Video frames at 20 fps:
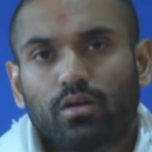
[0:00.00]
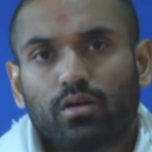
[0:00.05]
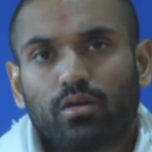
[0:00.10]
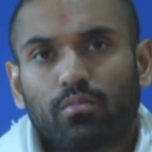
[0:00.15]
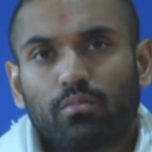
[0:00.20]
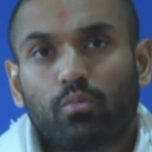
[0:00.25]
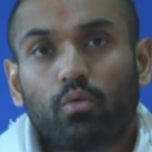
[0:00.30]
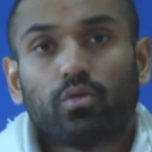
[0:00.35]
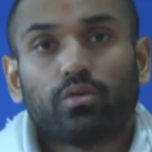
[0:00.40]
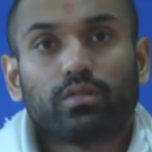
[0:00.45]

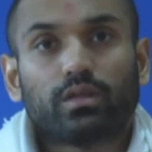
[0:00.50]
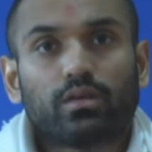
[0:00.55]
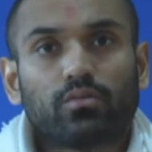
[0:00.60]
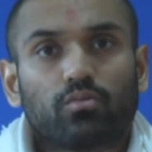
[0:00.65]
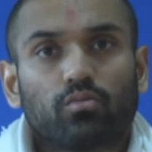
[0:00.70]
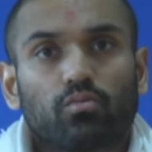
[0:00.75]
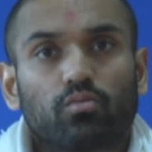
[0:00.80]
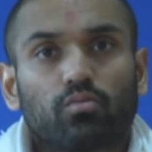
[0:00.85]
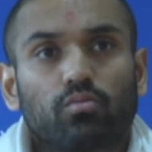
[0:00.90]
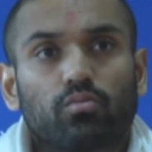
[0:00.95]
more
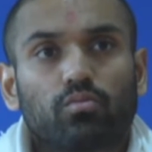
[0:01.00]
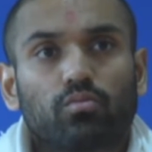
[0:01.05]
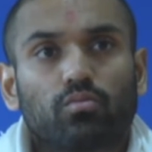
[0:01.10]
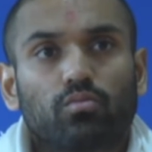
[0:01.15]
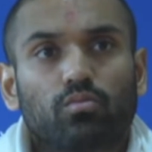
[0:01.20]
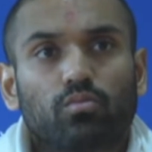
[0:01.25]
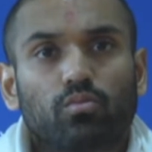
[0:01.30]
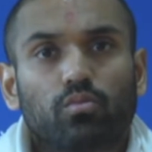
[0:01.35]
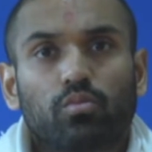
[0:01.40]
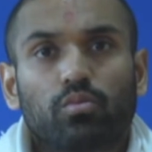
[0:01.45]
than
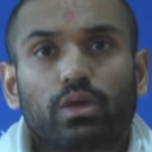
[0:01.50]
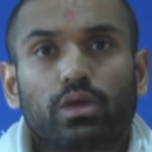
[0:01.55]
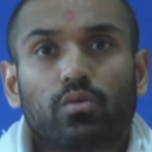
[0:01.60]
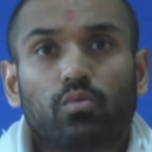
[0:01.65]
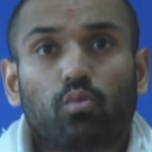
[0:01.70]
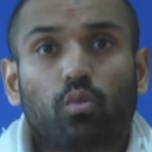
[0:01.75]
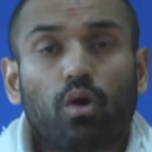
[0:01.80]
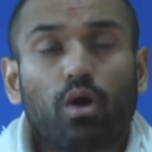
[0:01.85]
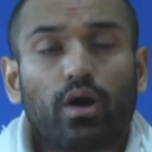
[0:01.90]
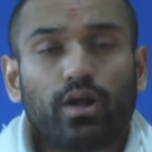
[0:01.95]
we
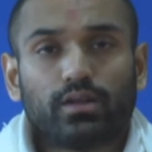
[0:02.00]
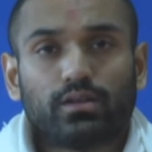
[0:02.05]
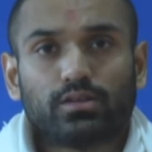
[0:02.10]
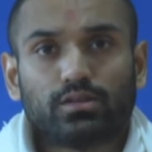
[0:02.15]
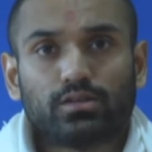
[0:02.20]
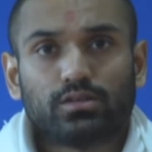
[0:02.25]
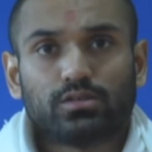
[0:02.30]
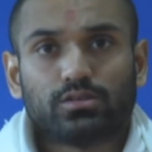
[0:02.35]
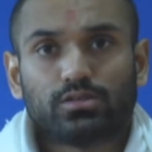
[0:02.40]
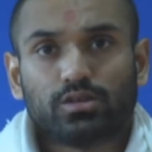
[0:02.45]
want
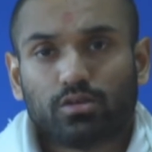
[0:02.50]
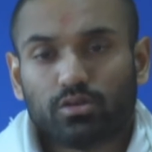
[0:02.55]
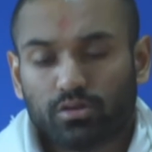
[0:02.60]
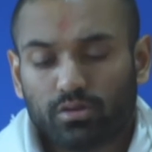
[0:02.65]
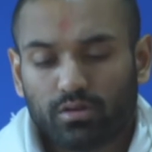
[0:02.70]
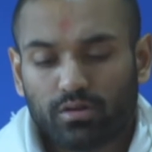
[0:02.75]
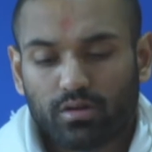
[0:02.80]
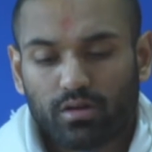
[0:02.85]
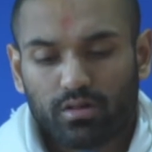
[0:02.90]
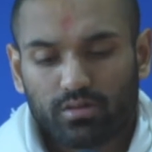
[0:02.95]
to
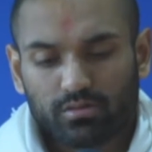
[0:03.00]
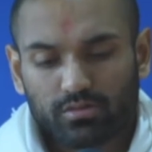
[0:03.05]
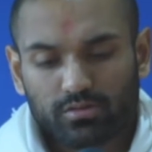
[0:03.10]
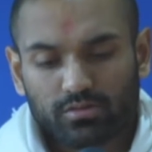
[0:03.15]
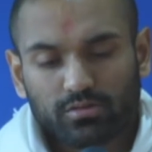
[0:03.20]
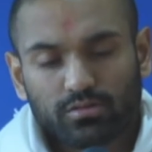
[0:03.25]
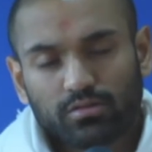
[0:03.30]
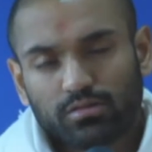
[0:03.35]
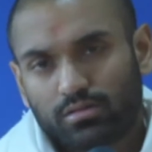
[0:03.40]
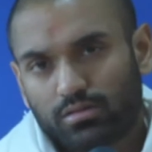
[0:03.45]
hurt
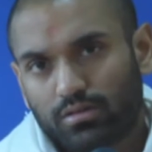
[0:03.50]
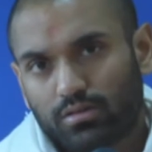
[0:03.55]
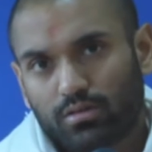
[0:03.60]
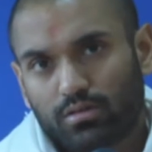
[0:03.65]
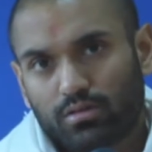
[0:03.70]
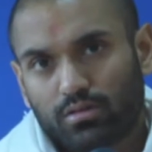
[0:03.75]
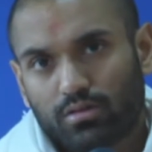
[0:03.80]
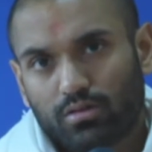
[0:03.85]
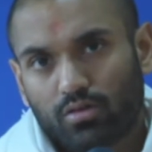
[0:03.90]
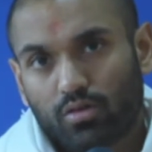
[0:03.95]
others,
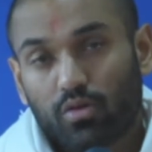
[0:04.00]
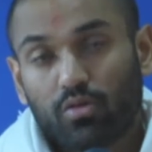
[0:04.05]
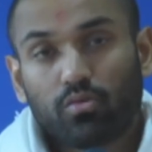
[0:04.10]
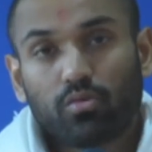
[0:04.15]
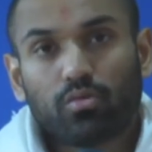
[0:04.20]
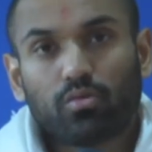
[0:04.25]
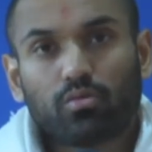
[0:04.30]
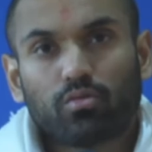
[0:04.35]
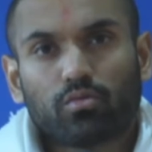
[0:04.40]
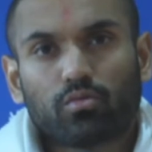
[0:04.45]
or
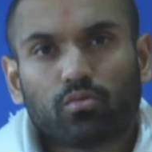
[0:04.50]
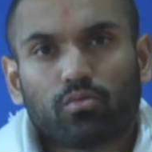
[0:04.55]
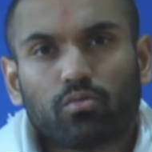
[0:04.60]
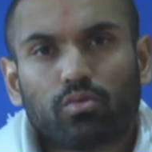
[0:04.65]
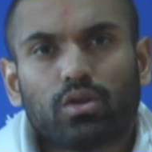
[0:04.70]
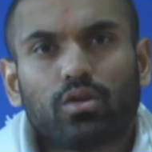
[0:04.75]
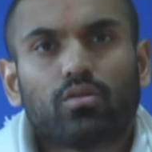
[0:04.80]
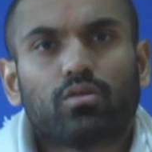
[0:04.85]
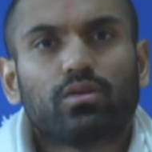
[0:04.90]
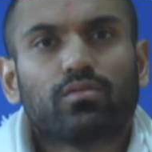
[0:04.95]

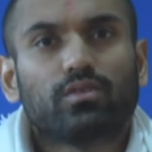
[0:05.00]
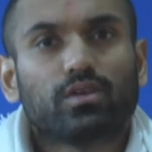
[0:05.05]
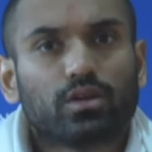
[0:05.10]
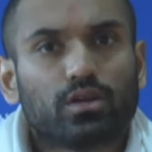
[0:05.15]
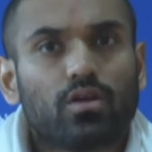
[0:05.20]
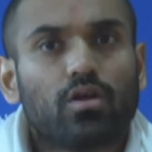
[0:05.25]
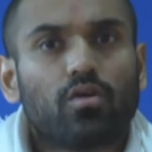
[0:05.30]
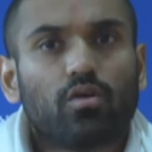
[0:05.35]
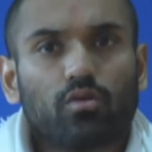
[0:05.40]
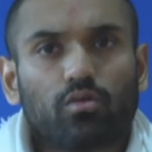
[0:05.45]
we don't even
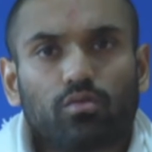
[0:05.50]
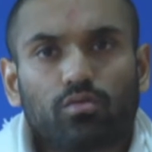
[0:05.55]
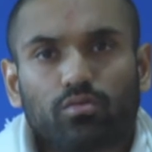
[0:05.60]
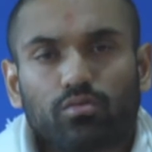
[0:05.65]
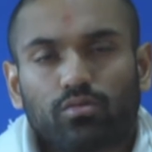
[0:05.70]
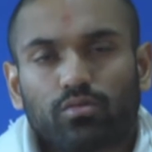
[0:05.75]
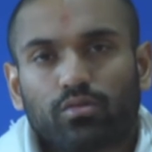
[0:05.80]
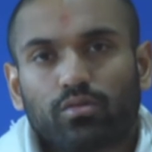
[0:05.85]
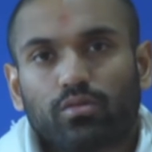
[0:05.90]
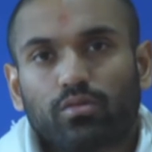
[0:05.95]
know.
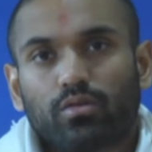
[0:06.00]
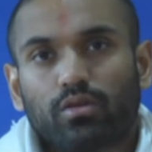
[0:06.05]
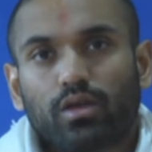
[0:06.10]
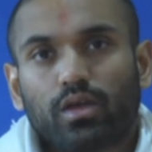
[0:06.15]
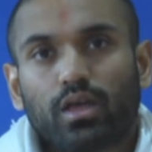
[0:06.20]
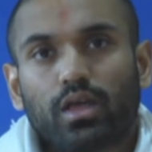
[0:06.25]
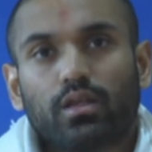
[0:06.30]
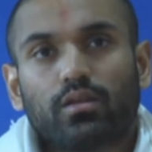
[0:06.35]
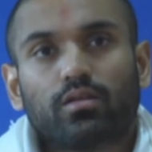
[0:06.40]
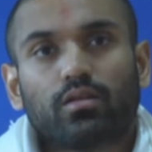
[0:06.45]

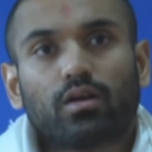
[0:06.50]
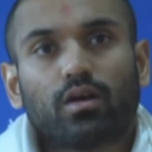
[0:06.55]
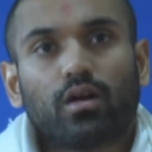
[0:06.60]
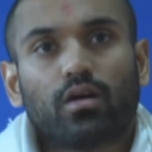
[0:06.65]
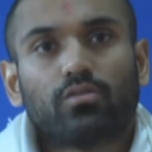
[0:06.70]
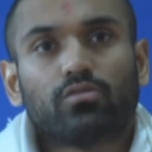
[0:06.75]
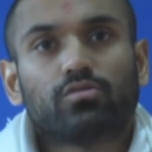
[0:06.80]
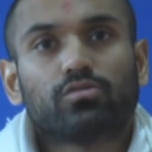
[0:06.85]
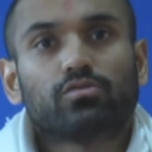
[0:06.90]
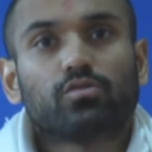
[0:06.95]
And
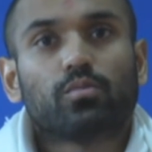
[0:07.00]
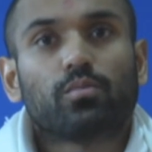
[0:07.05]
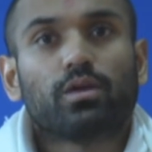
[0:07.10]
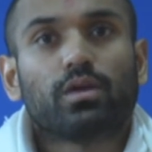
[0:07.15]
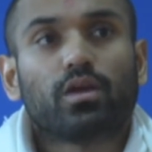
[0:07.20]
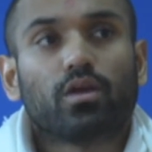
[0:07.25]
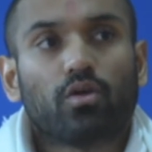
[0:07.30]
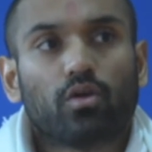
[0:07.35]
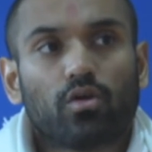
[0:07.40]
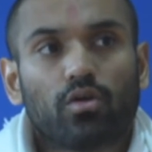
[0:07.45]
others are
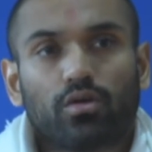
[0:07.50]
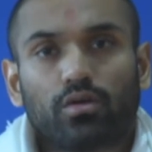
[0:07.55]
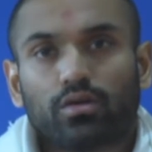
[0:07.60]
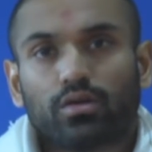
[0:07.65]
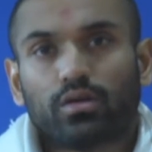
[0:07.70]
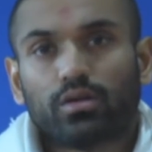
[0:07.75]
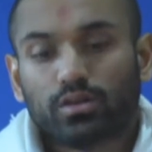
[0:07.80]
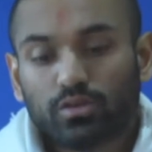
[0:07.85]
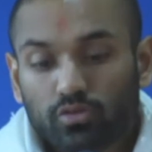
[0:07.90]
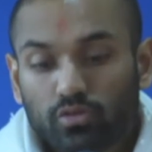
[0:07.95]
being hurt
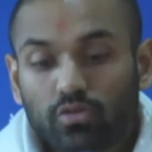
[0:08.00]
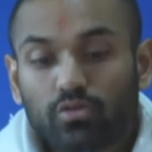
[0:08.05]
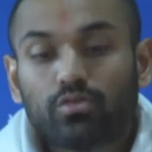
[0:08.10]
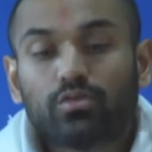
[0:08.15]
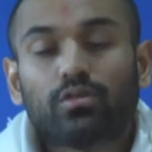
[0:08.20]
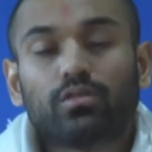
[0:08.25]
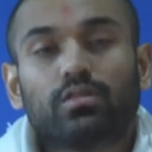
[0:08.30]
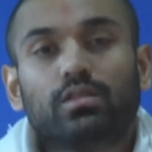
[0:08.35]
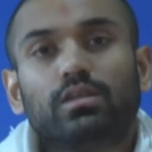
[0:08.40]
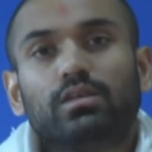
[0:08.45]
due
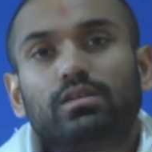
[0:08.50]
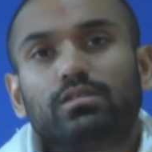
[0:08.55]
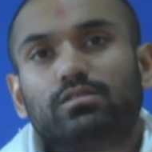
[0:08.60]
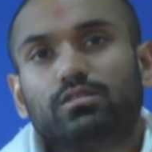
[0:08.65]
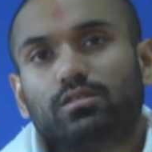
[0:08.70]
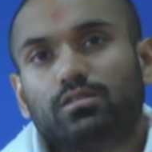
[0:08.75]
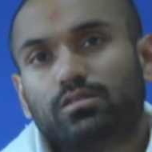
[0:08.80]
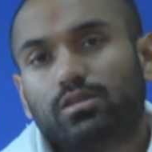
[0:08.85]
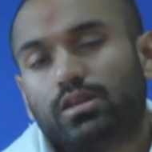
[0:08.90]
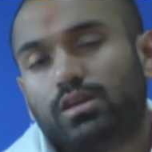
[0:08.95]
to
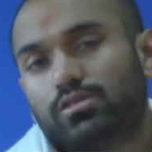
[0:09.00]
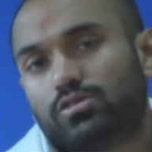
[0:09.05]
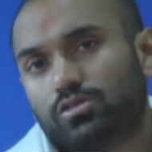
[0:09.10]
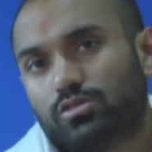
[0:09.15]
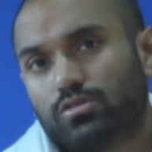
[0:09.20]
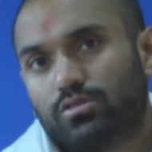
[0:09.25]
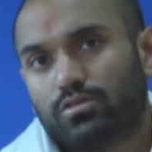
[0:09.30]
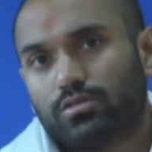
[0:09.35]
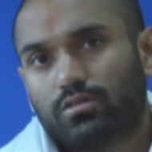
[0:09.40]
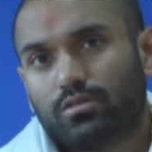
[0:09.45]
these
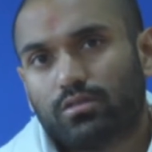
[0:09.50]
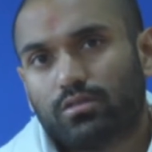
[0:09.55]
natures.